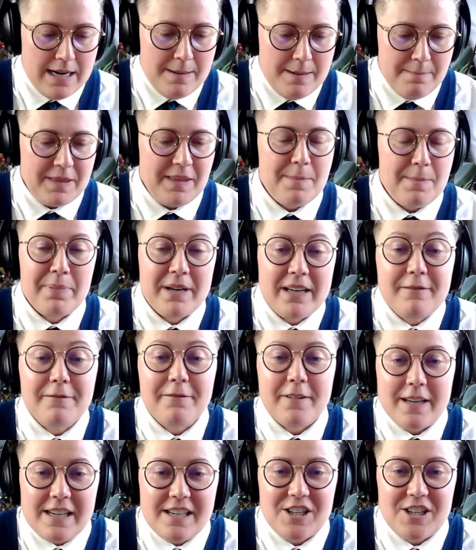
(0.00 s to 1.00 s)
But they're big
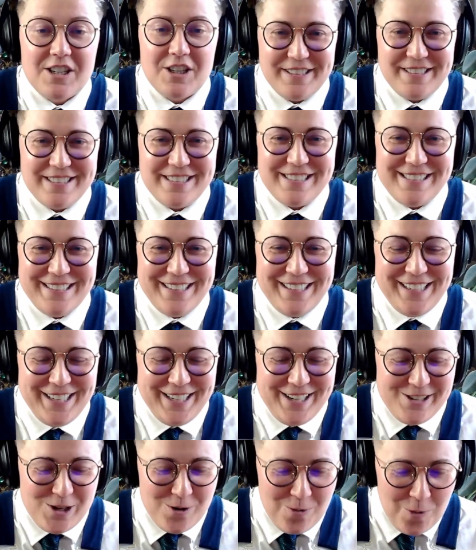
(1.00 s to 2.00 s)
finishes.
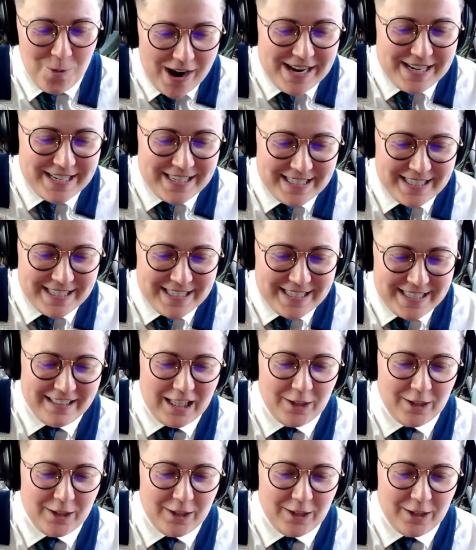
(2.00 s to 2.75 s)
Twice